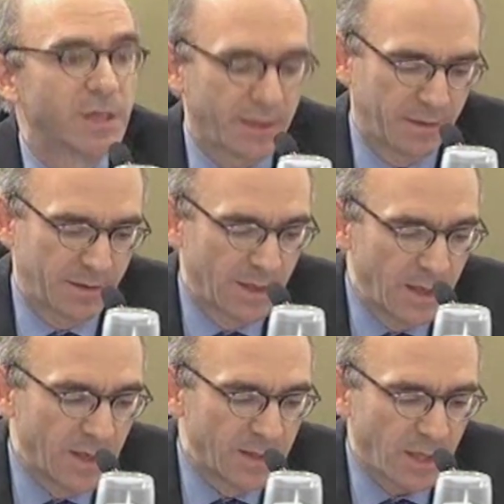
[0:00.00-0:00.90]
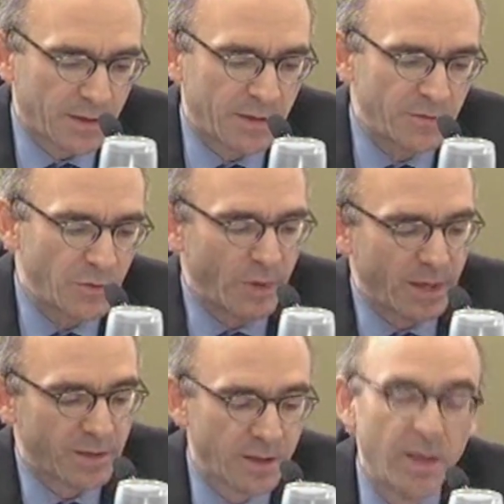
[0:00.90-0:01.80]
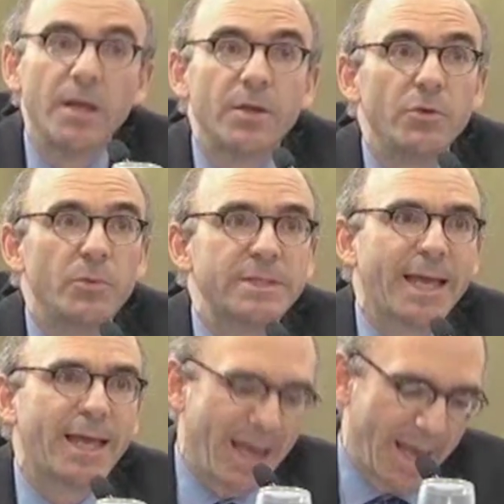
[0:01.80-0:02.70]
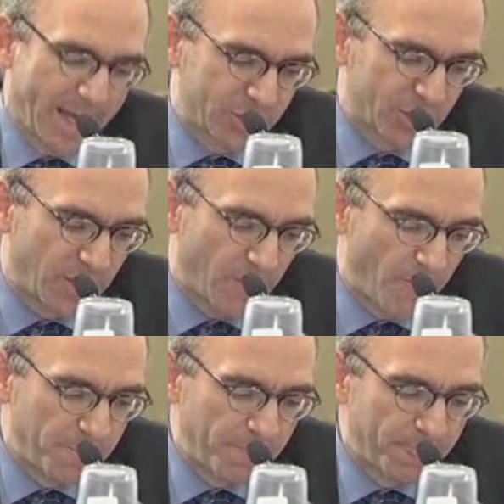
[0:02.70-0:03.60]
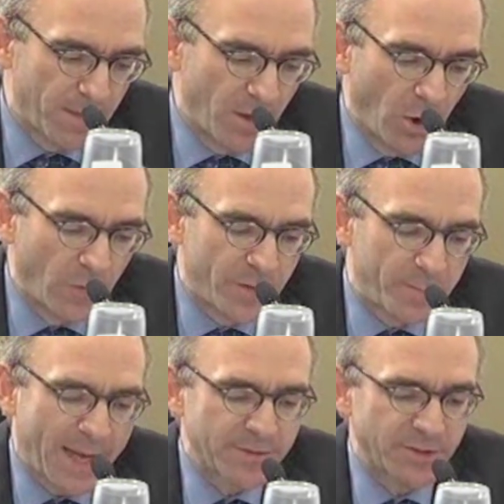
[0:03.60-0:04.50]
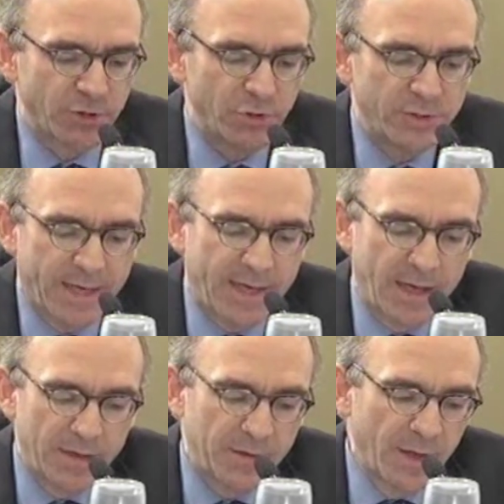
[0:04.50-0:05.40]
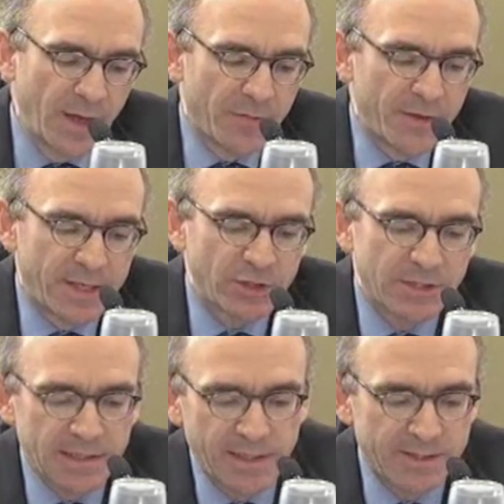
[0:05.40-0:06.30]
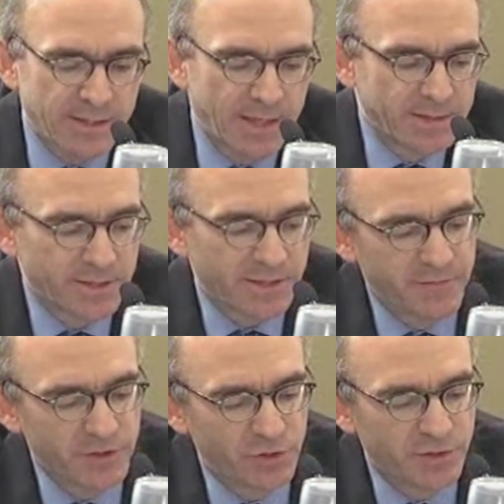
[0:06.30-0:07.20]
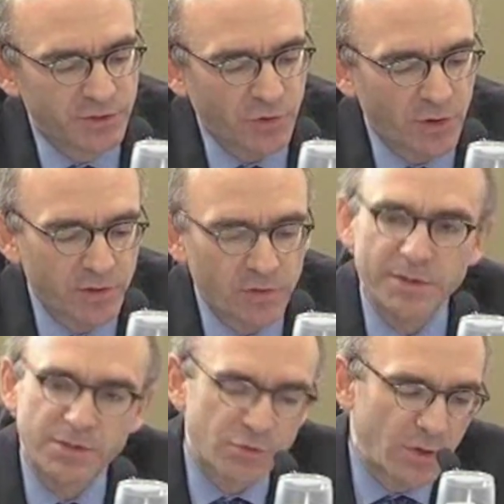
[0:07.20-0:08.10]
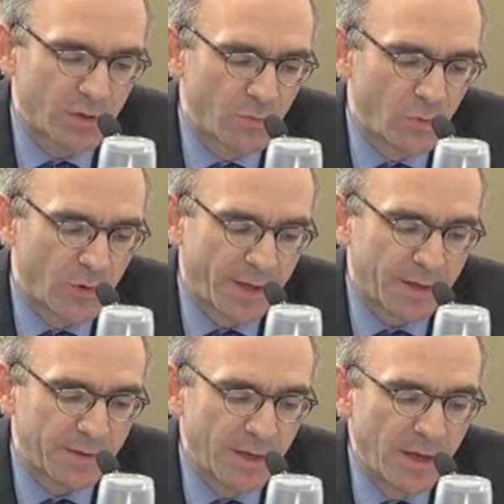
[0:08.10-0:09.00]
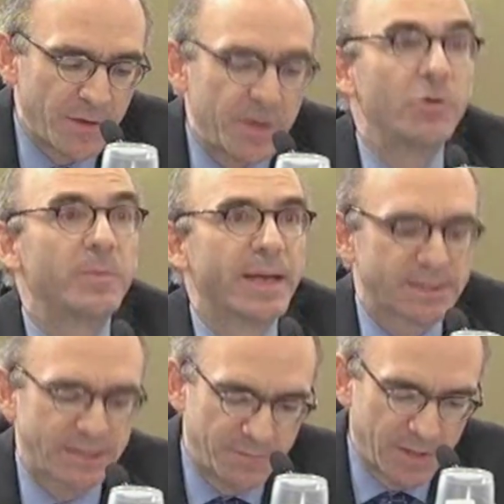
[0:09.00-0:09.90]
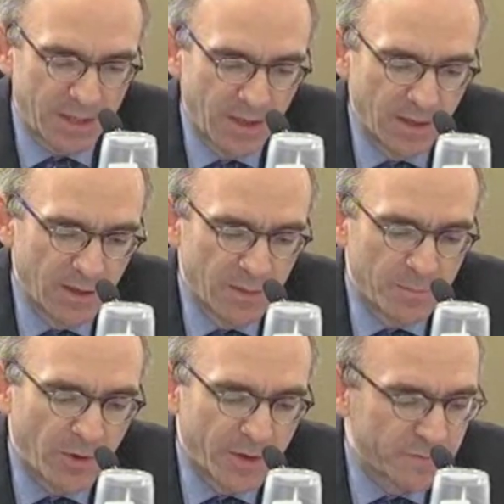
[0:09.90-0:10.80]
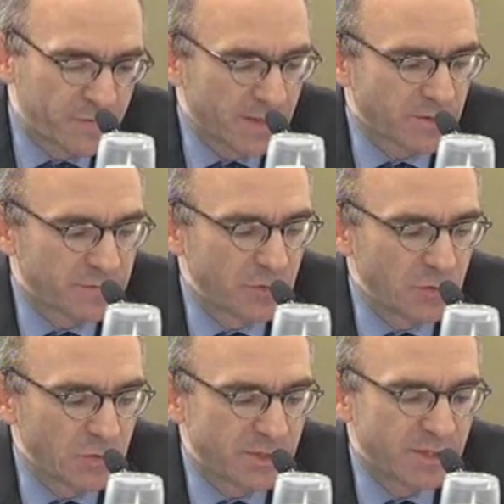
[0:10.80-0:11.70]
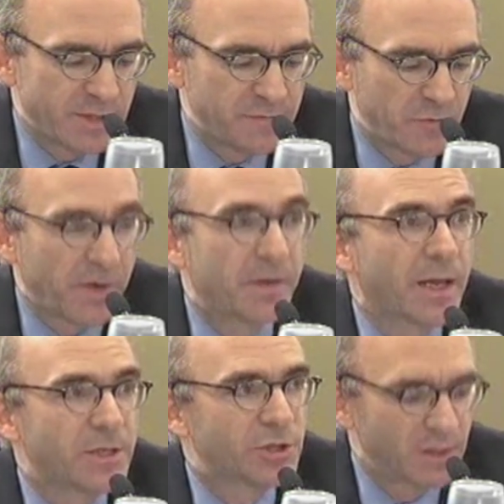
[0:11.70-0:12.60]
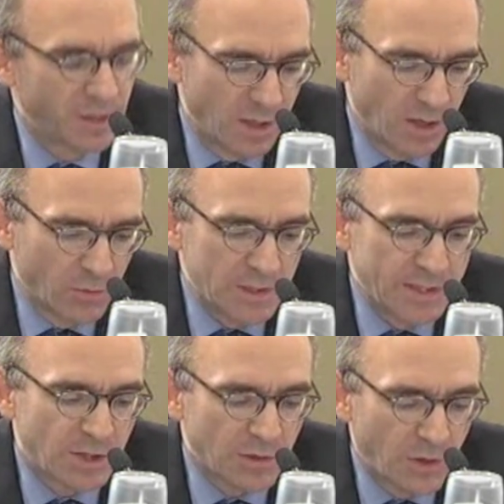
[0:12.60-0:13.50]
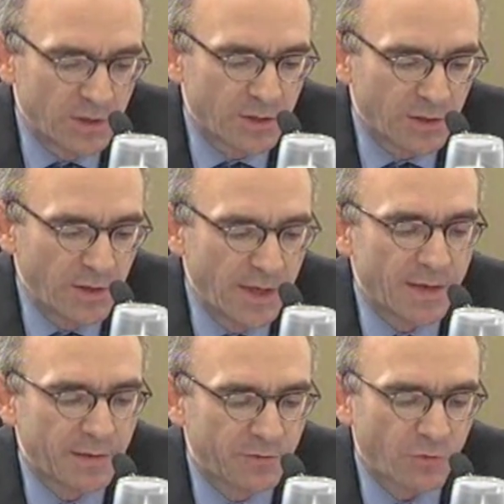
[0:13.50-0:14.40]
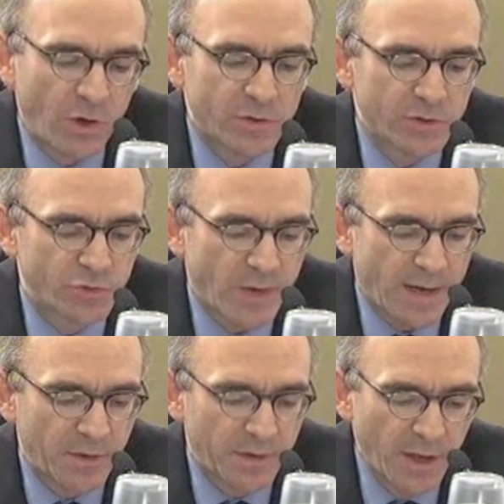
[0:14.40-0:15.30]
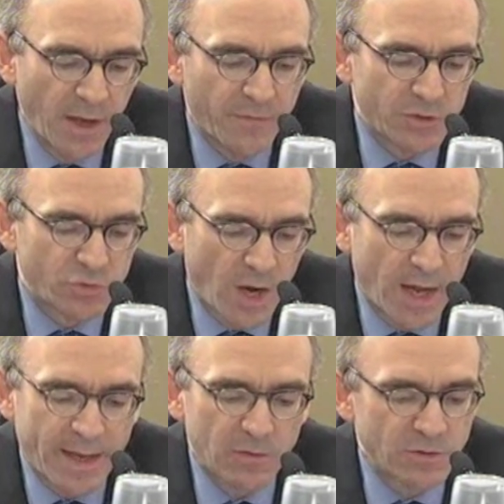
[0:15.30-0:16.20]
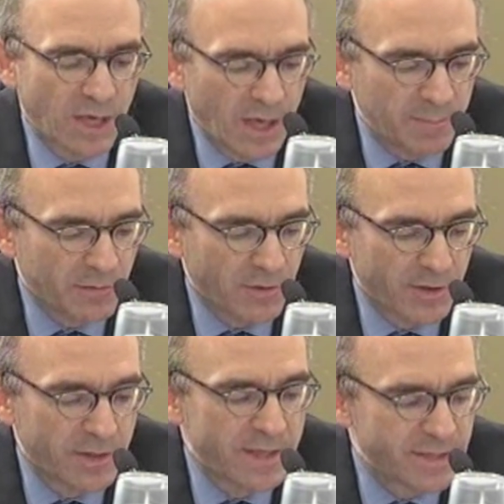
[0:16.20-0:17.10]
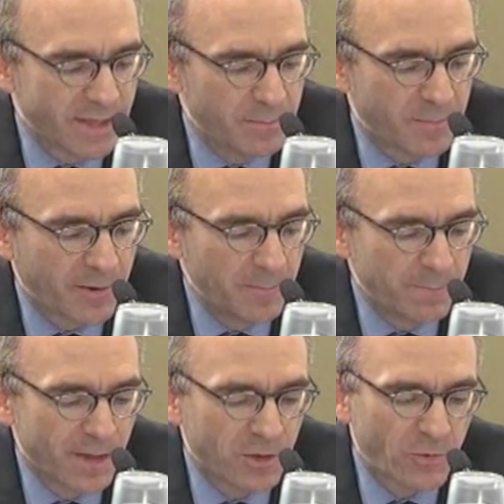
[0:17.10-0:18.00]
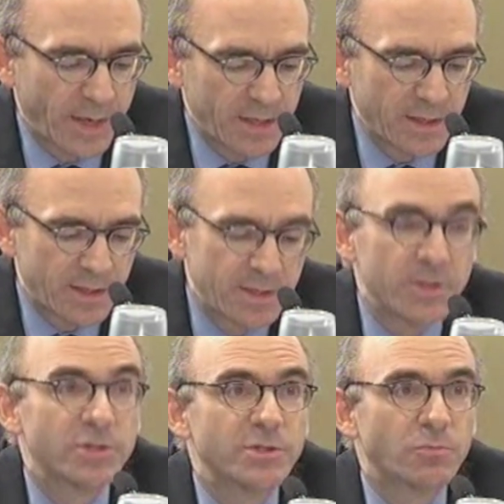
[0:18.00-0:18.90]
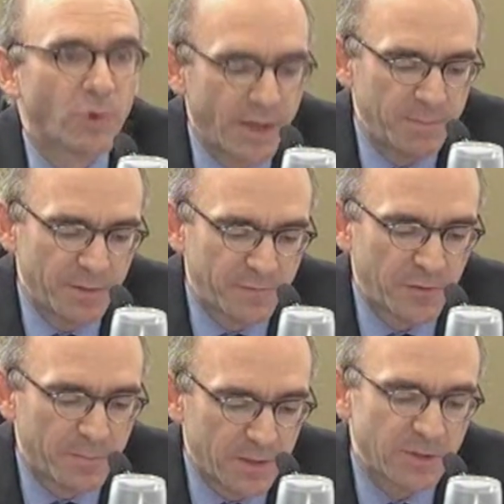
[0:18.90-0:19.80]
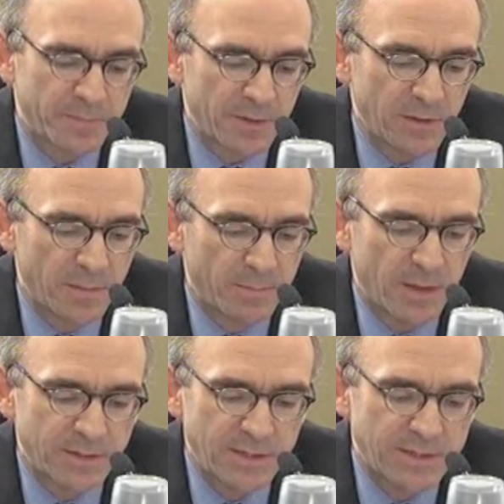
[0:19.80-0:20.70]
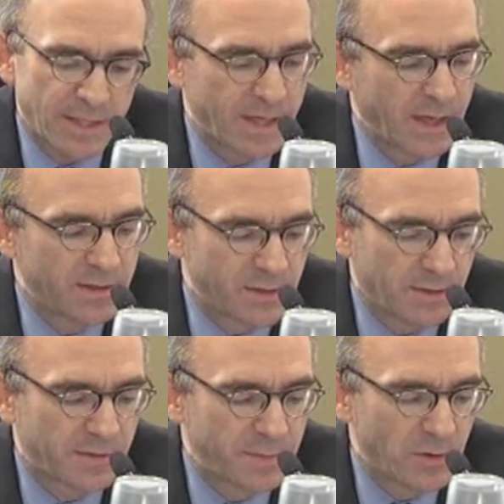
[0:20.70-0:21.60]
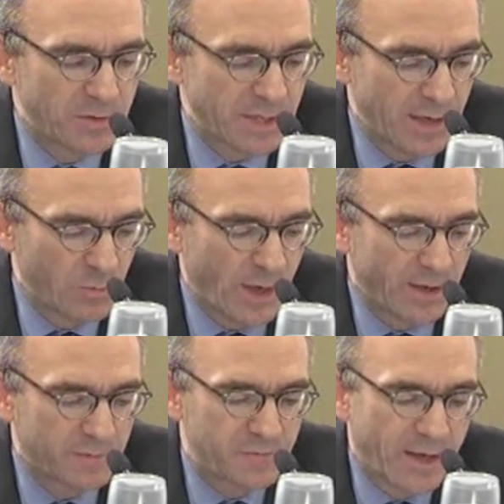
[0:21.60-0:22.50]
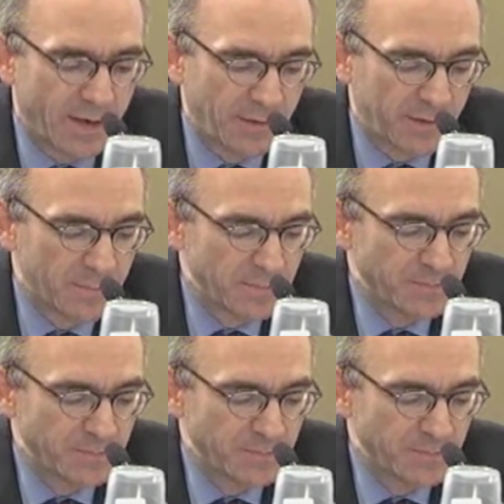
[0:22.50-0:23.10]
to dust in the wind. You would take action. Over the past 2 decades, the nation's leading scientists have issued stronger and stronger warnings that human activity, burning fossil fuels and deforestation, will lead to longer and stronger droughts that dry out topsoil and timber, creating the conditions ripe for multiple, multi-decade dust bowls and wildfires.